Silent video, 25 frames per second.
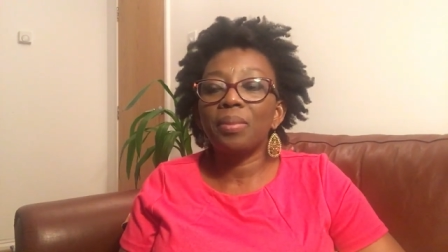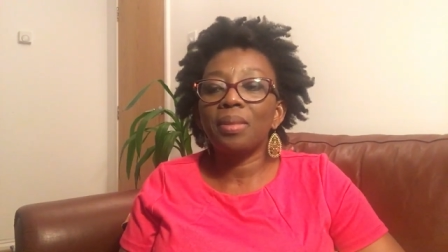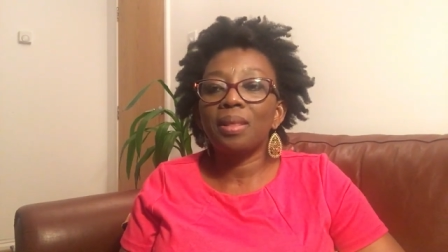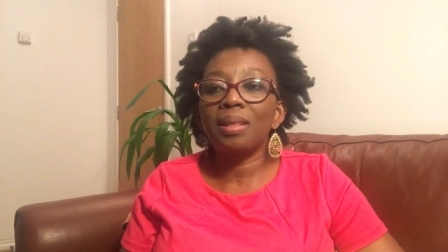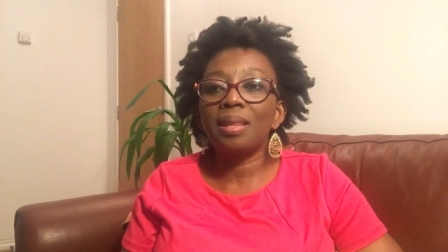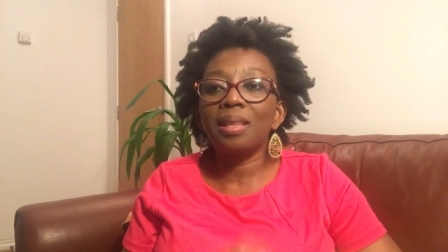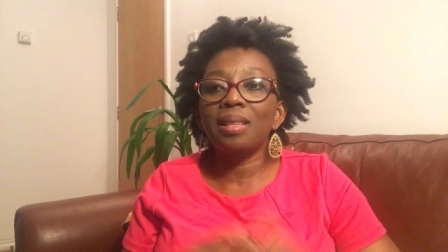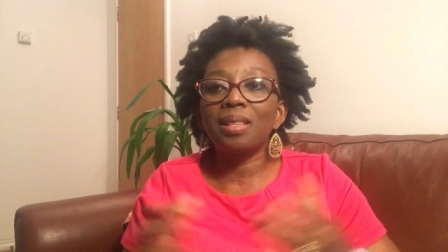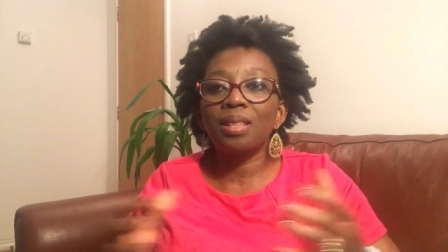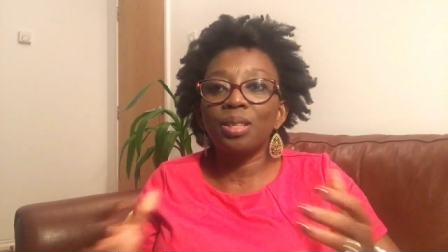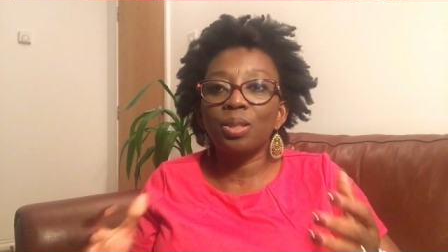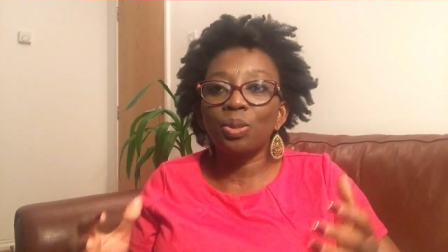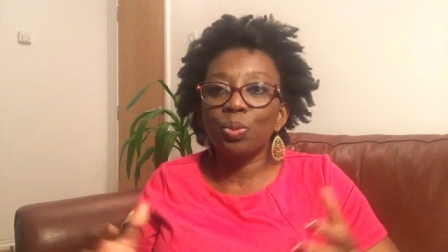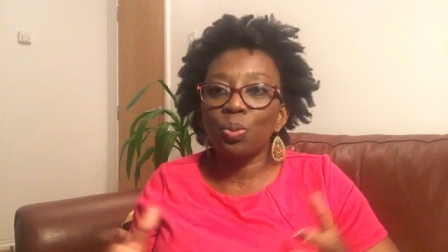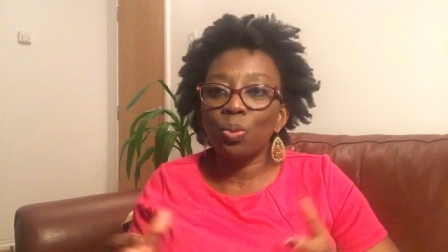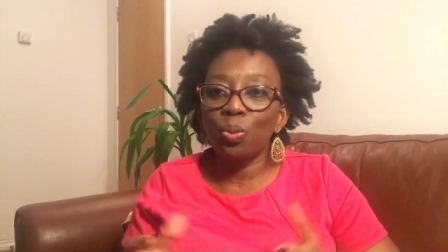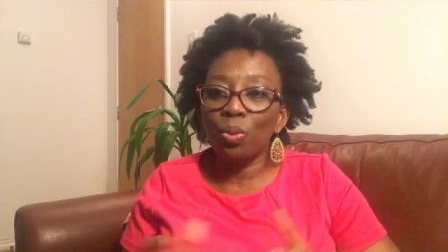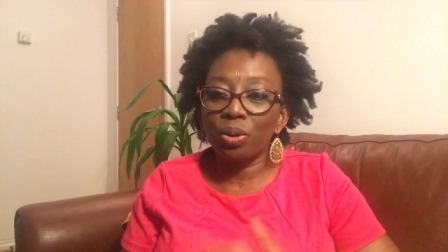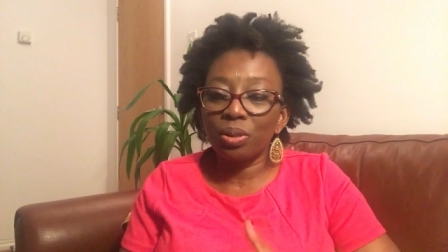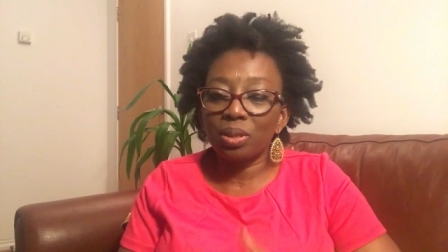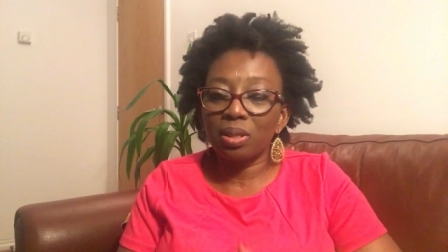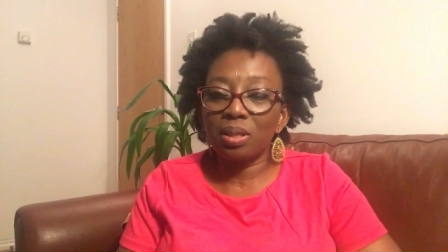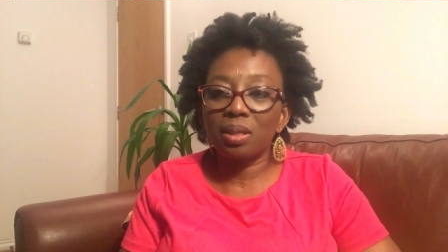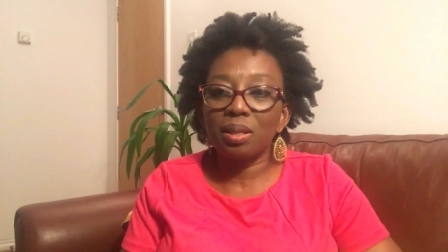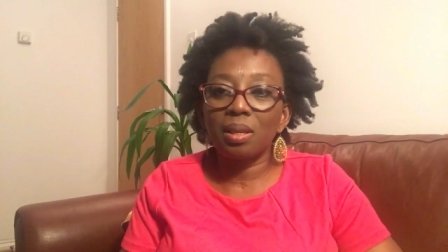This is
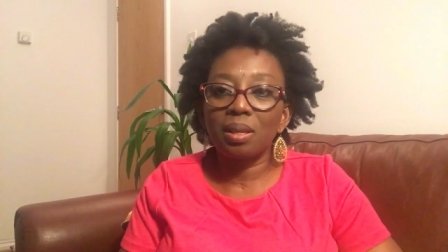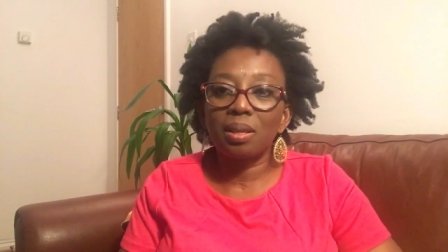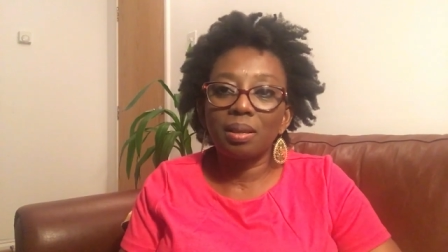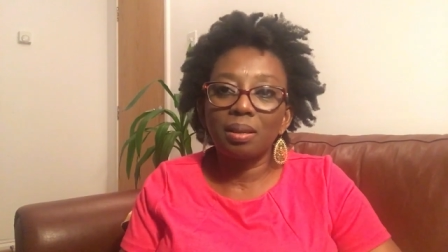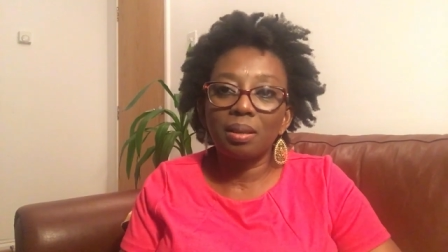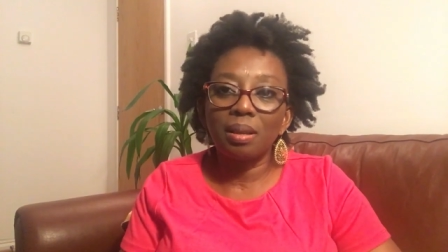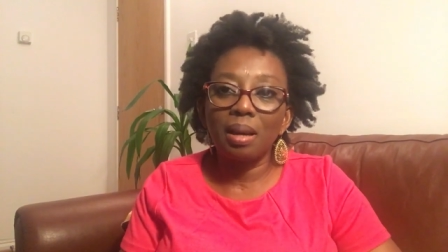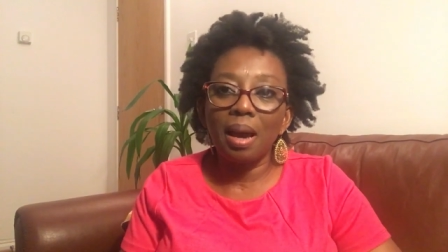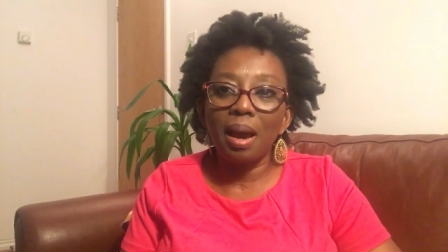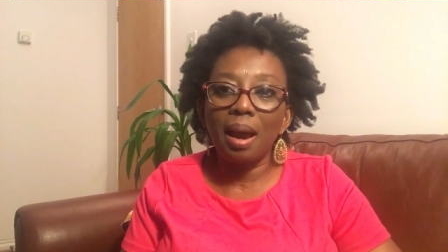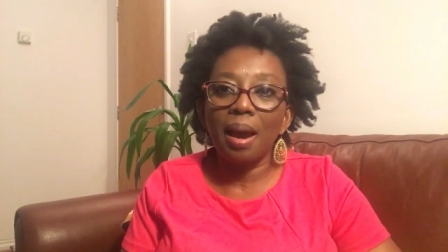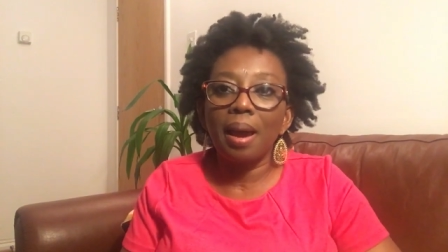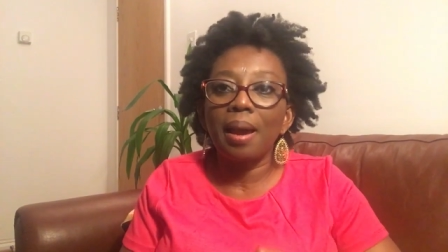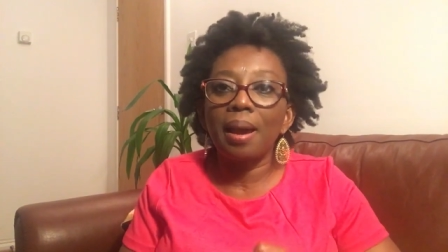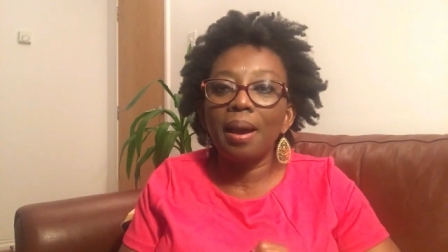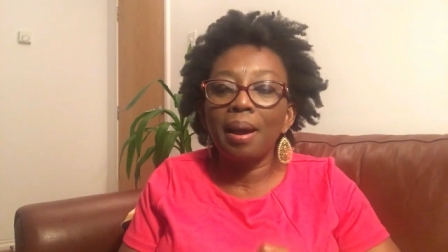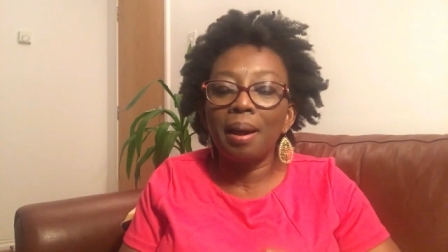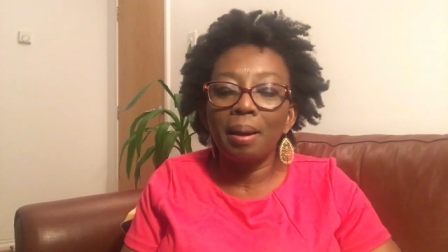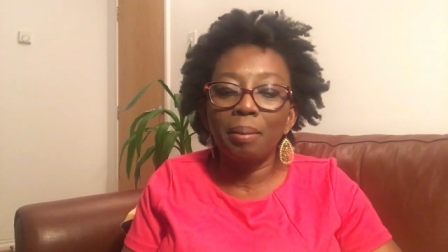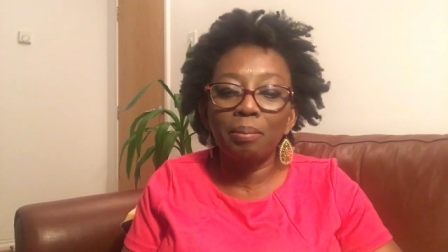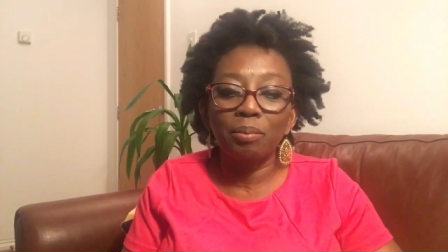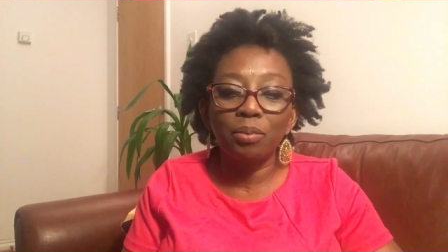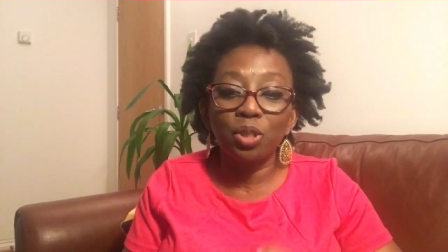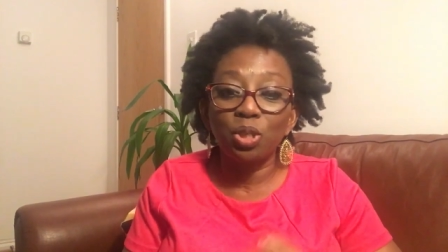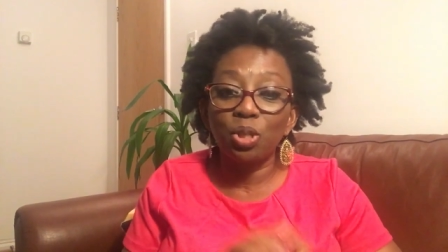what I
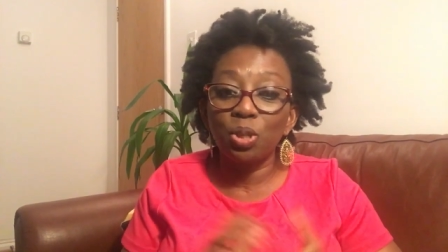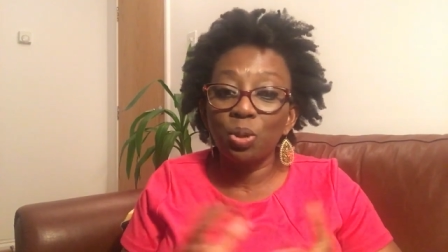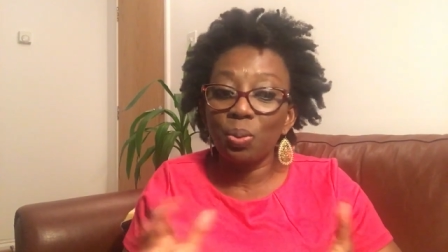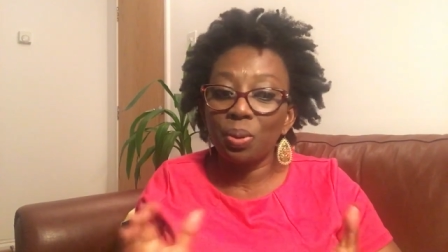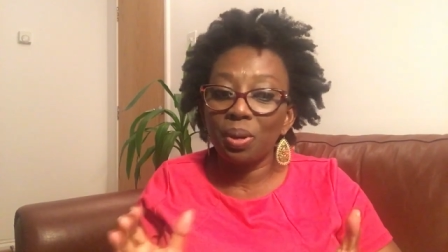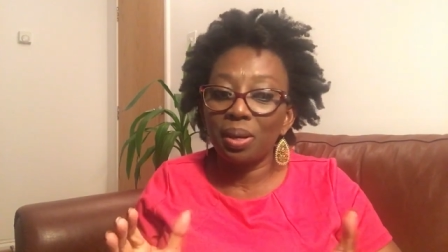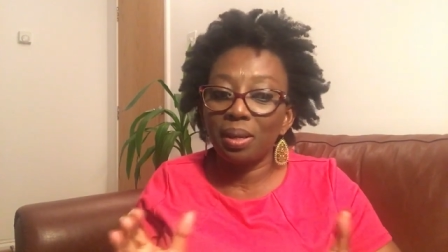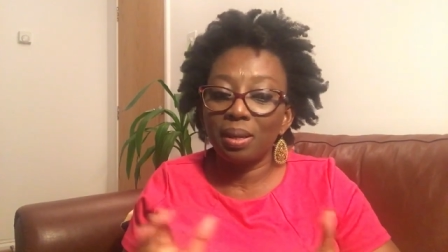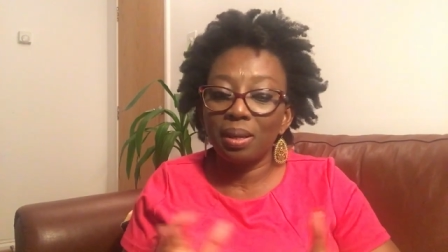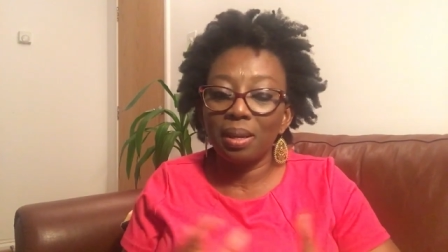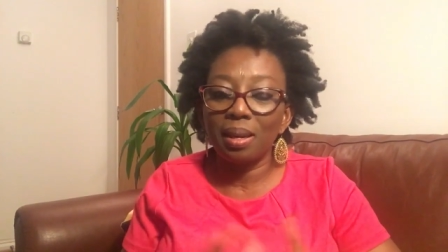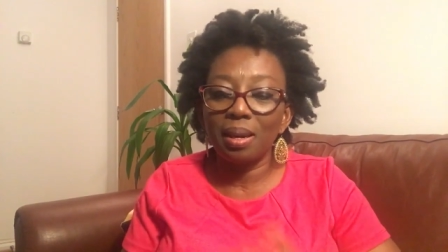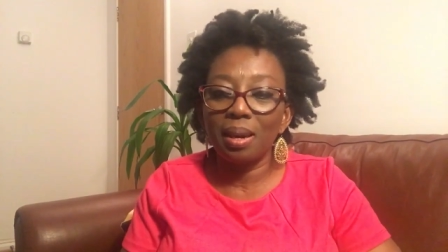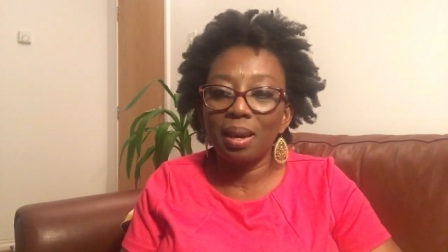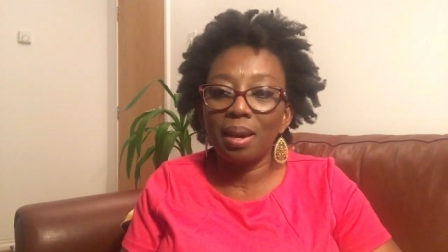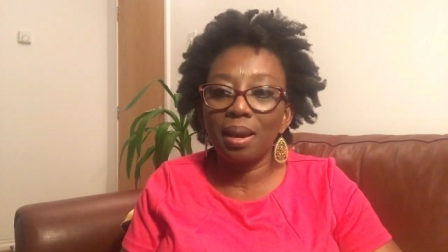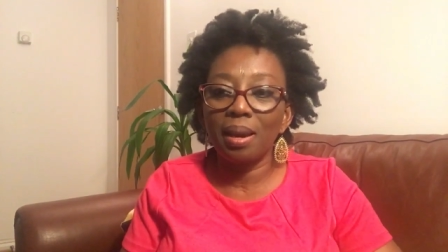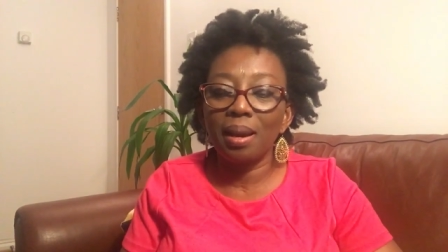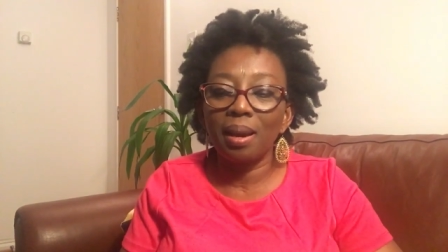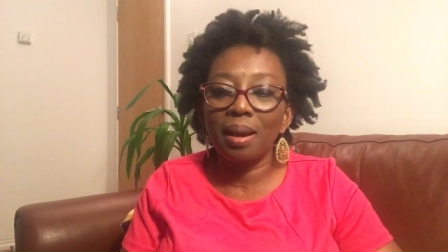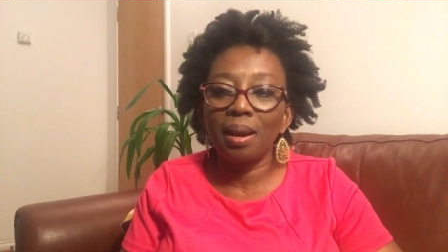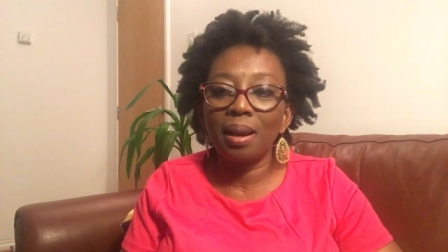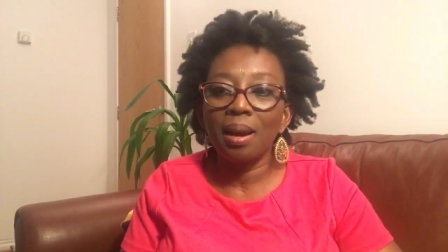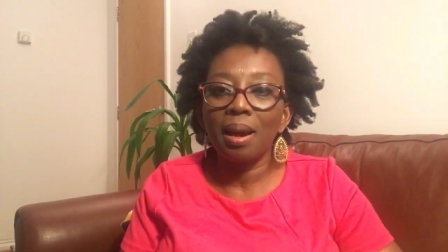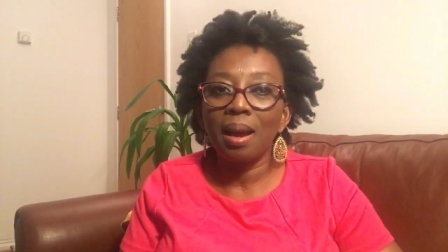am doing
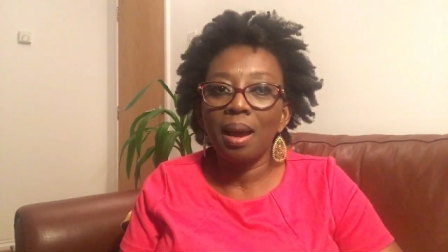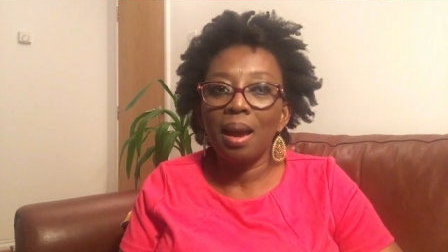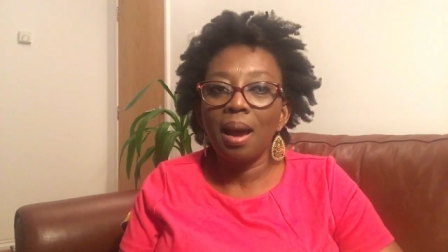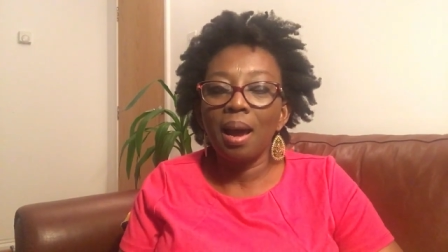here.